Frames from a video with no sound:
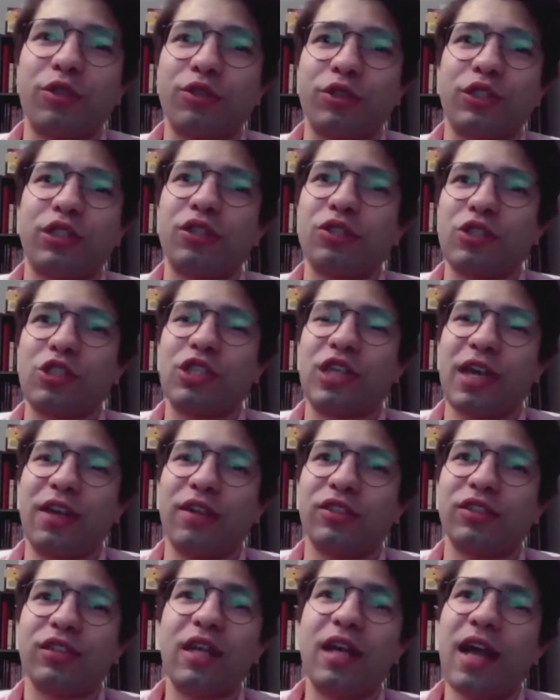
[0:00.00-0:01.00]
We're interested on
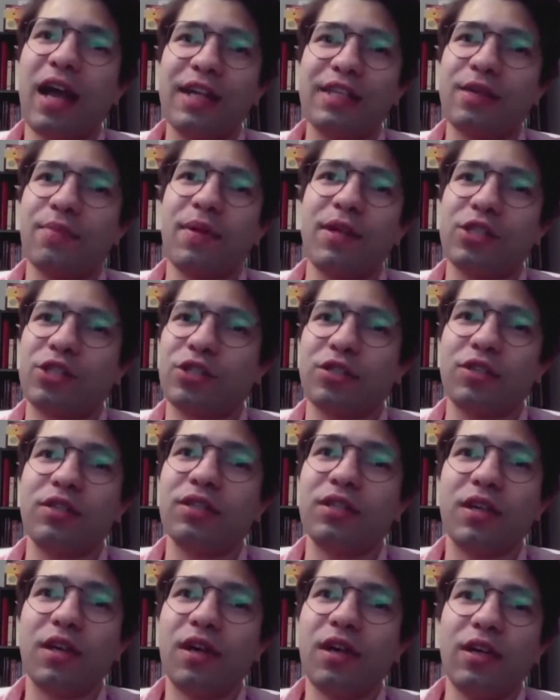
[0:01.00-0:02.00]
scales, as I
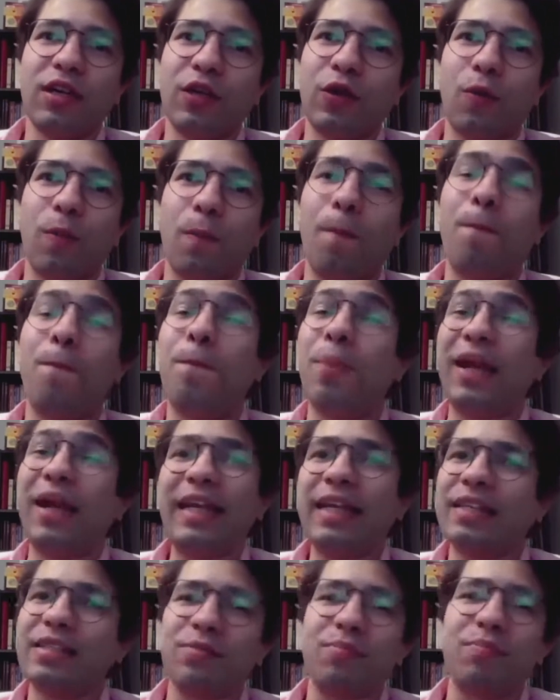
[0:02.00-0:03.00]
mentioned, you know,
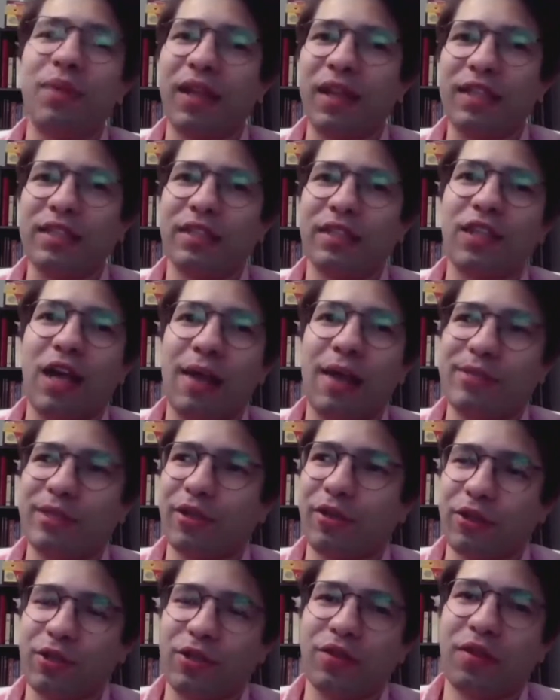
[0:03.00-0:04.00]
billions and billions of
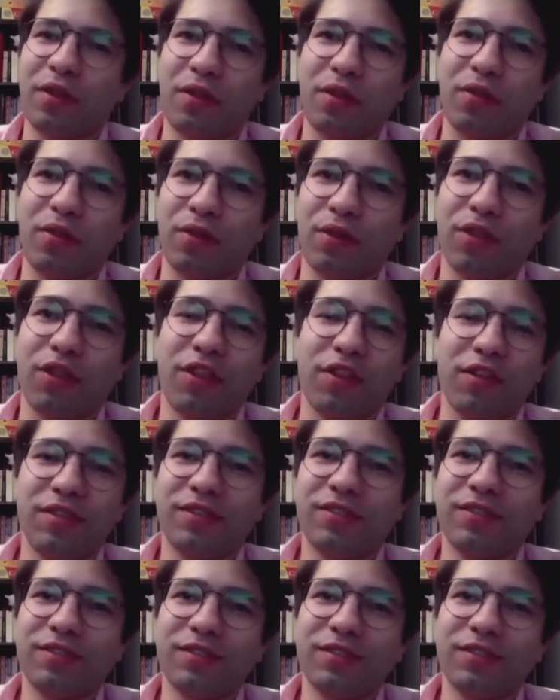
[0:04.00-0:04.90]
times larger than the Earth.